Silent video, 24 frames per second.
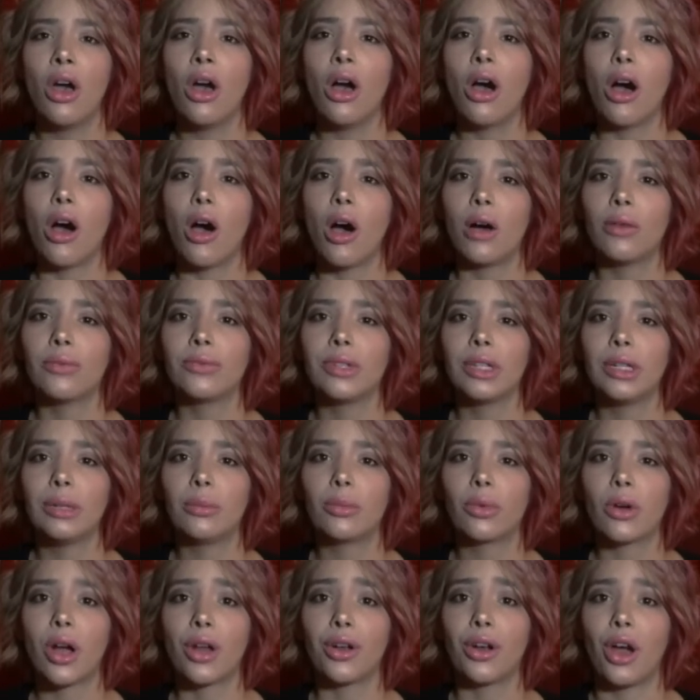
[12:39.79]
often
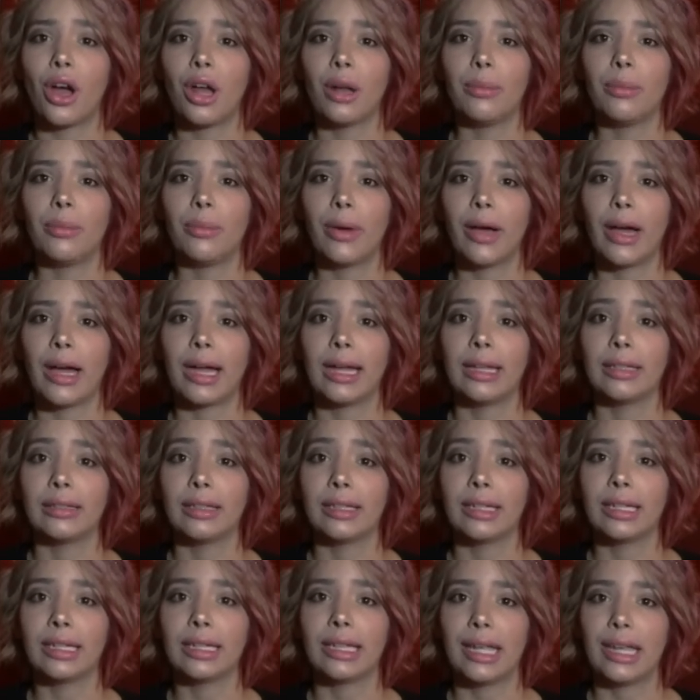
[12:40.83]
brought on by
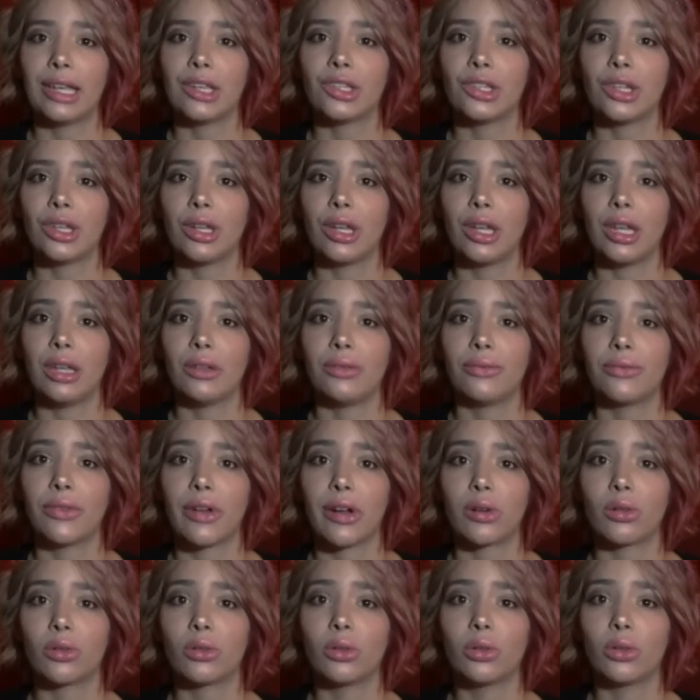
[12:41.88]
litigation in
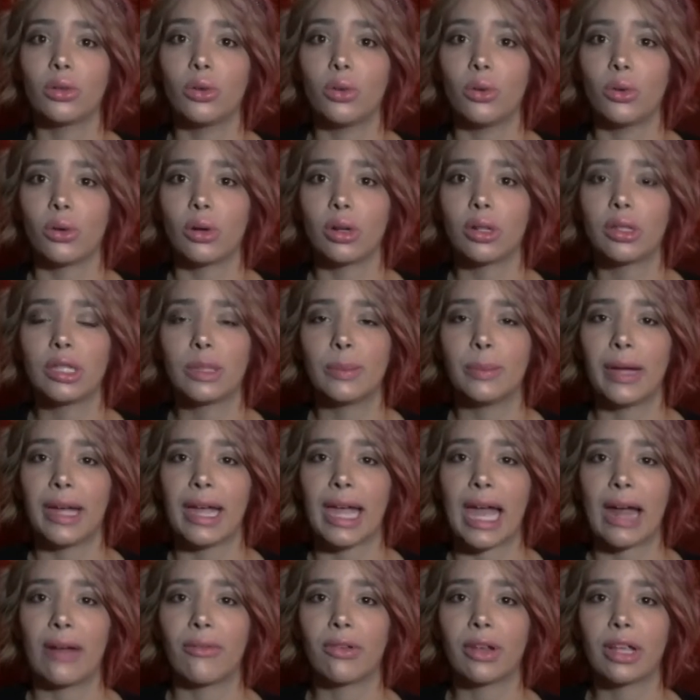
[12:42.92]
federal courts by
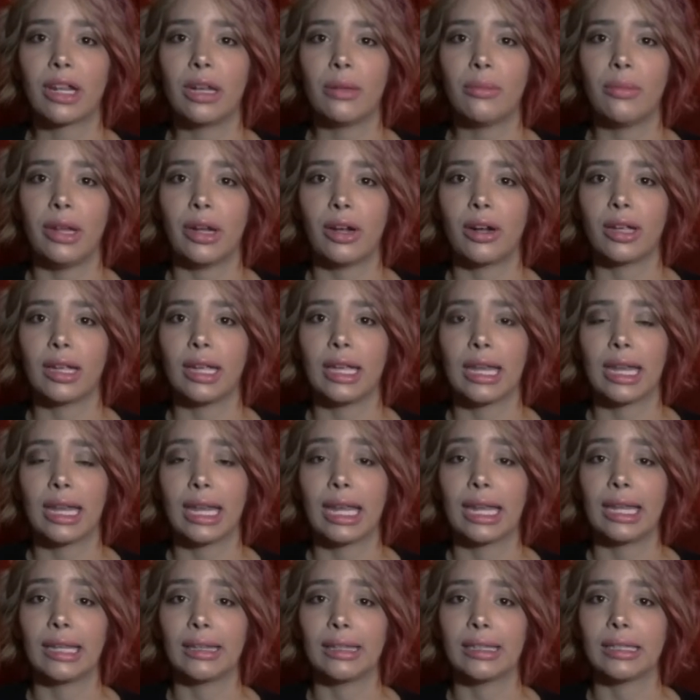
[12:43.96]
African American
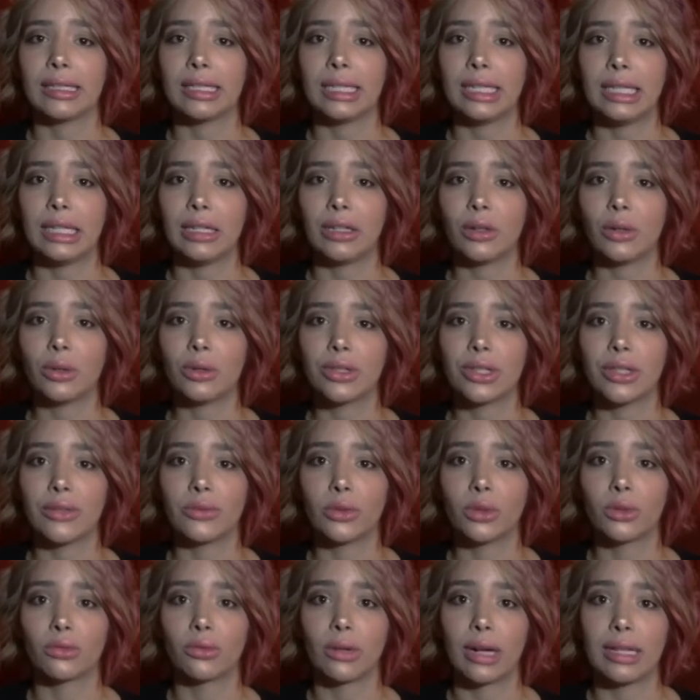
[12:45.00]
and Latino
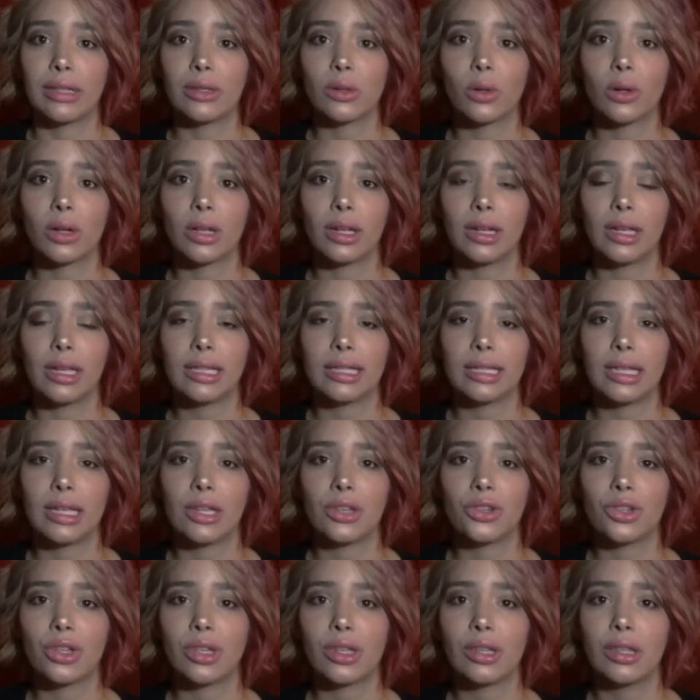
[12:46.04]
civil rights
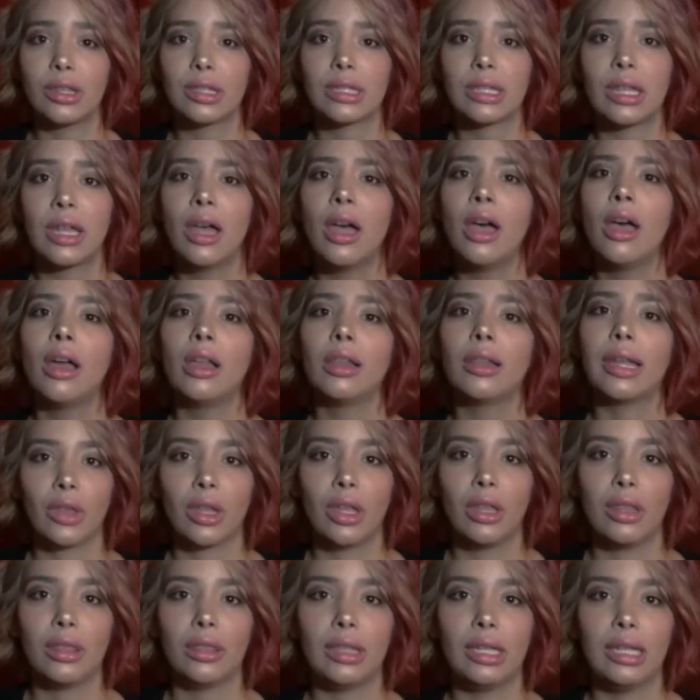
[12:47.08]
organizations, like
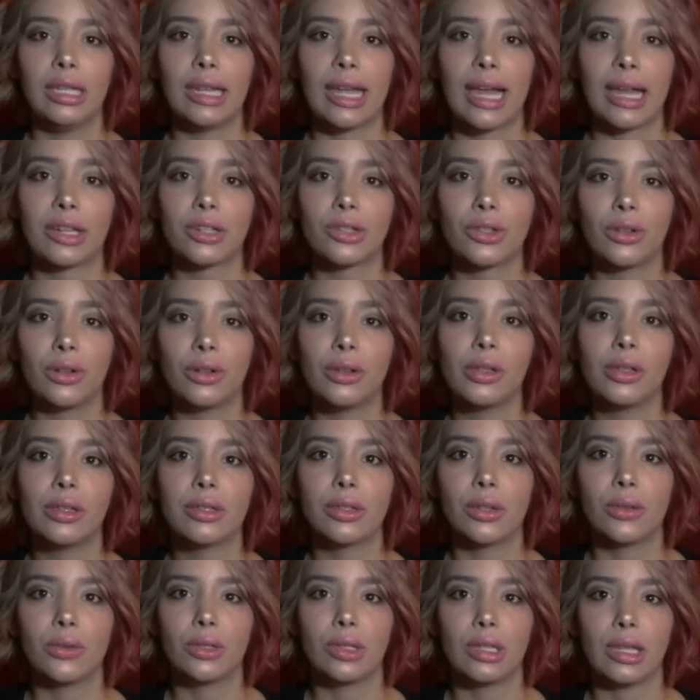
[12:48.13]
the National
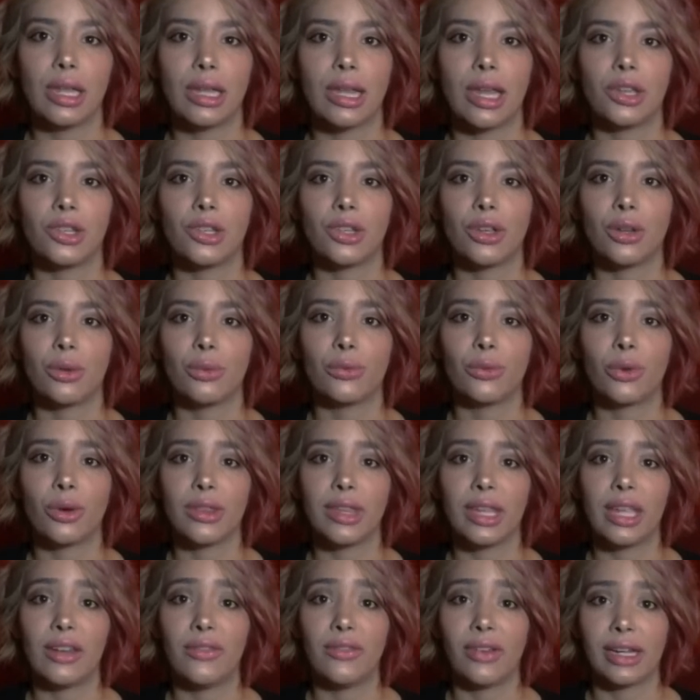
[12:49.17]
Association for
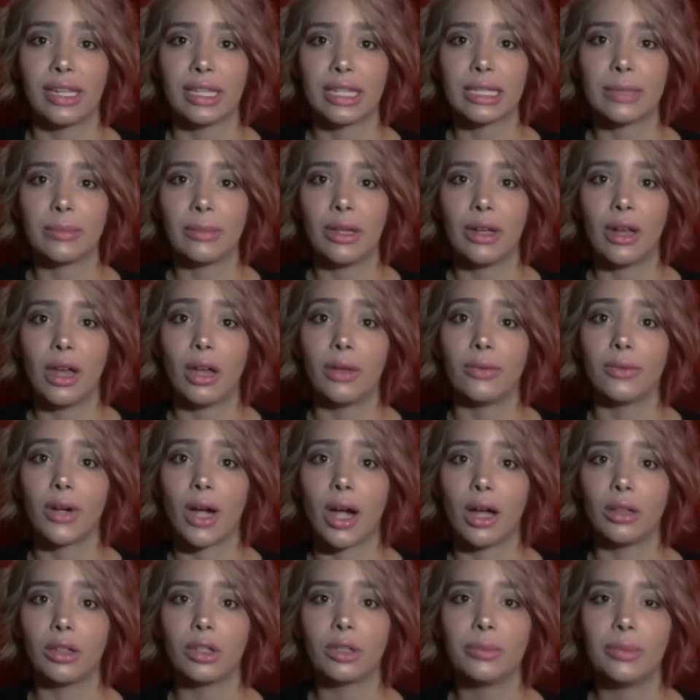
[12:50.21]
the Advancement of
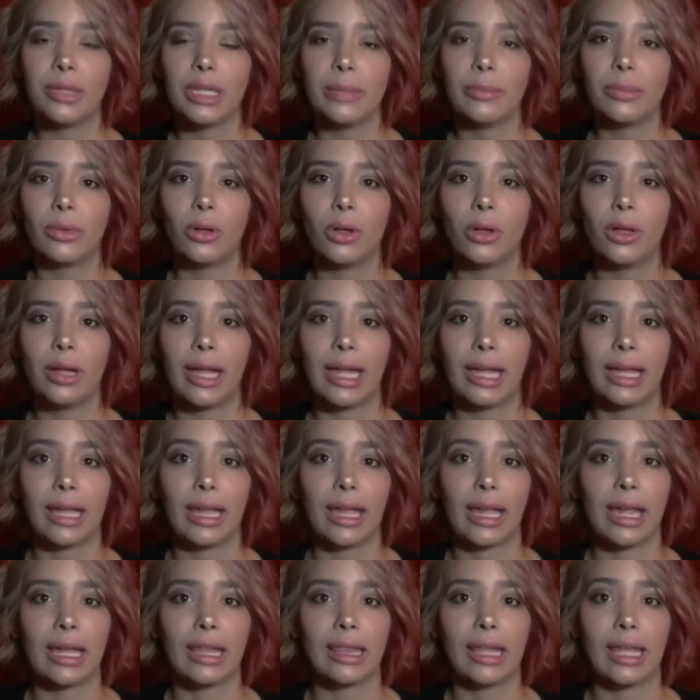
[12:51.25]
Colored People,
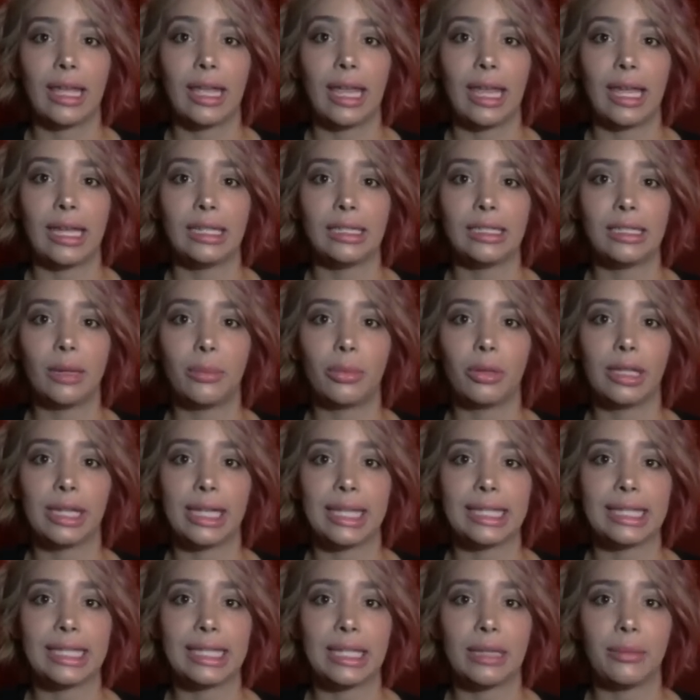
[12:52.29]
aka the
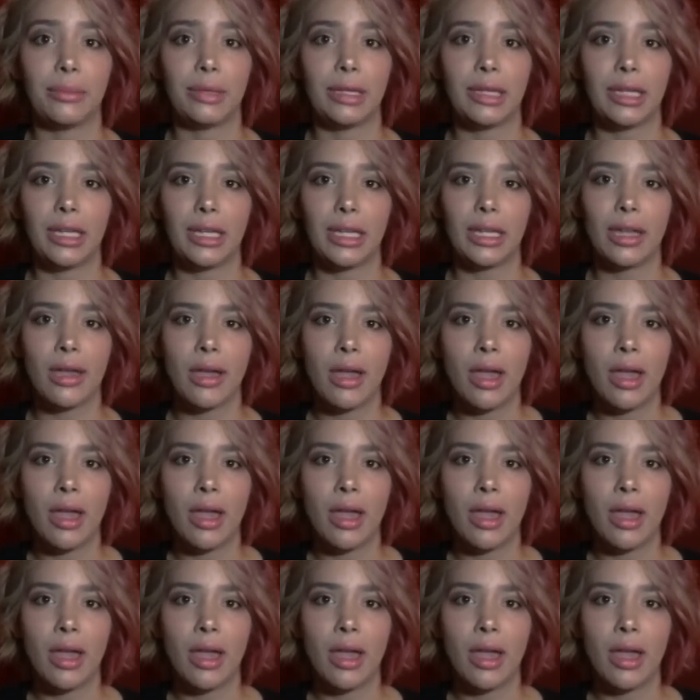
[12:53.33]
NAACP,